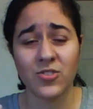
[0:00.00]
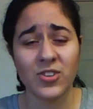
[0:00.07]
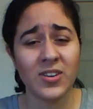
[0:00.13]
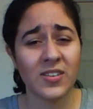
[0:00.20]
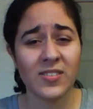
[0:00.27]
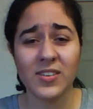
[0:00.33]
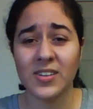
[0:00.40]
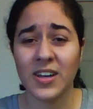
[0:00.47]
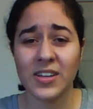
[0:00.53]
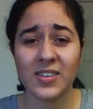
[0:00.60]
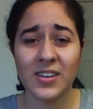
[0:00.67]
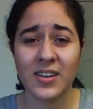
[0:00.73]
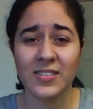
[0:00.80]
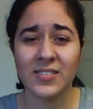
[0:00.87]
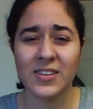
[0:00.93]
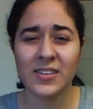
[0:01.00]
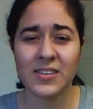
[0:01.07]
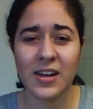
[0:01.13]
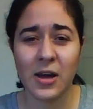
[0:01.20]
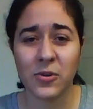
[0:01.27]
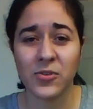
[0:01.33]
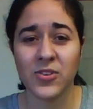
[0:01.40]
she doesn't like the idea
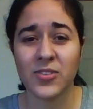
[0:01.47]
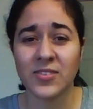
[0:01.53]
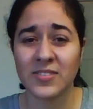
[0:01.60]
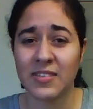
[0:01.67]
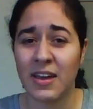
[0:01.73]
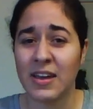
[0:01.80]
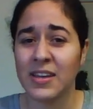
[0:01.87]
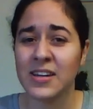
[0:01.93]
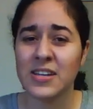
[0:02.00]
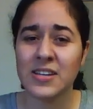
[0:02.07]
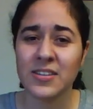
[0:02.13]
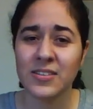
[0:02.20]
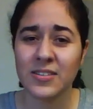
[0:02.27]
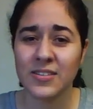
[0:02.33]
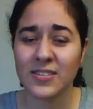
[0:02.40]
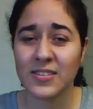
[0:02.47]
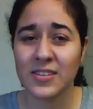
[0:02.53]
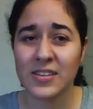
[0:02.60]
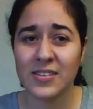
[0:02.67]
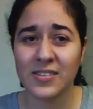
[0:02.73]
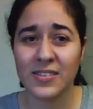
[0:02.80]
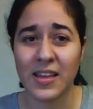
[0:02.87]
how society
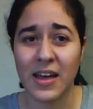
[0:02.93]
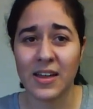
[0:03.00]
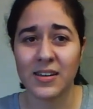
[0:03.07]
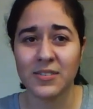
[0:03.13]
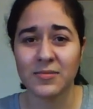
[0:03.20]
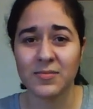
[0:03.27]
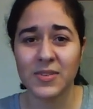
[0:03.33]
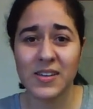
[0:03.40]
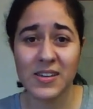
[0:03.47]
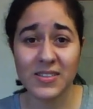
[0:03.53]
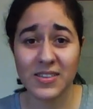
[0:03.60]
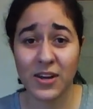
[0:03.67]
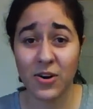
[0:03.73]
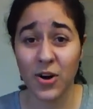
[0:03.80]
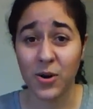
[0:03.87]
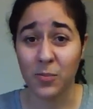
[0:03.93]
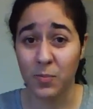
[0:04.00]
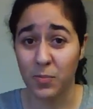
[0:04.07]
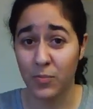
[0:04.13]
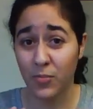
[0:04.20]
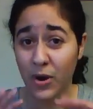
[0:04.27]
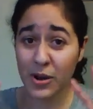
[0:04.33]
sees that teeth that aren't
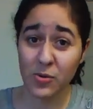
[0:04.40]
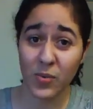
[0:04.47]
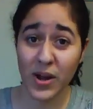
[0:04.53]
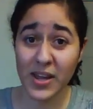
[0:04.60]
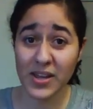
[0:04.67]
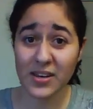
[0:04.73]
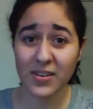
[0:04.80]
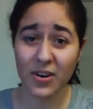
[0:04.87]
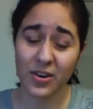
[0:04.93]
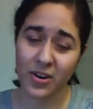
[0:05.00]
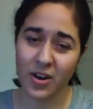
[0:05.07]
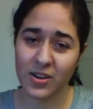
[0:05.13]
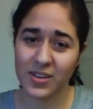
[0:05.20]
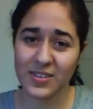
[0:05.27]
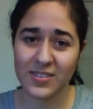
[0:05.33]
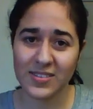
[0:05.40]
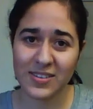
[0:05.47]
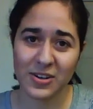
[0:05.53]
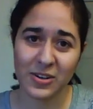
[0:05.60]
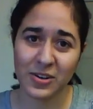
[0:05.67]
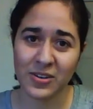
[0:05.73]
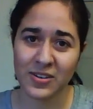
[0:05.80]
bright white are not
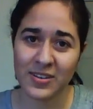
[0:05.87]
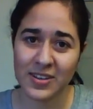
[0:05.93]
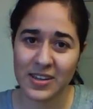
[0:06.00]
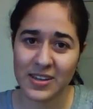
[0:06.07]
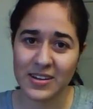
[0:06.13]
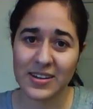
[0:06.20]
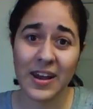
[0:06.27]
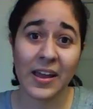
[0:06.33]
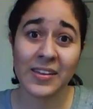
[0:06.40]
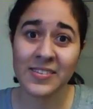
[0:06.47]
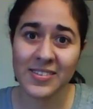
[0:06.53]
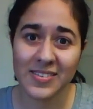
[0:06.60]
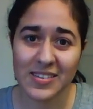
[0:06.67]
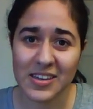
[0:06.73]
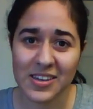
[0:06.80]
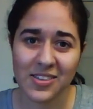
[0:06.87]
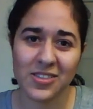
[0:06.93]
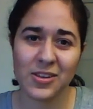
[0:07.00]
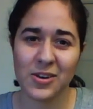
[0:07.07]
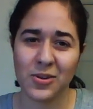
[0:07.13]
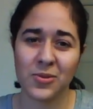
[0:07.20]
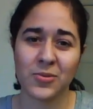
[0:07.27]
considered nice teeth,
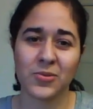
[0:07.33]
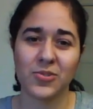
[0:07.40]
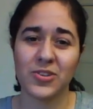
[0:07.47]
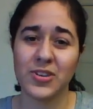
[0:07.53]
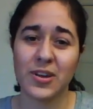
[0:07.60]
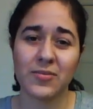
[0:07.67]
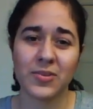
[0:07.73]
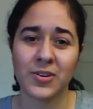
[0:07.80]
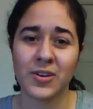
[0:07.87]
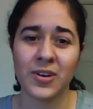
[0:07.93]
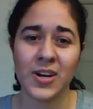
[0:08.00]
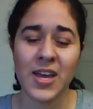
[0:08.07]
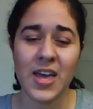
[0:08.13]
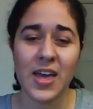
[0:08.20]
you know. She doesn't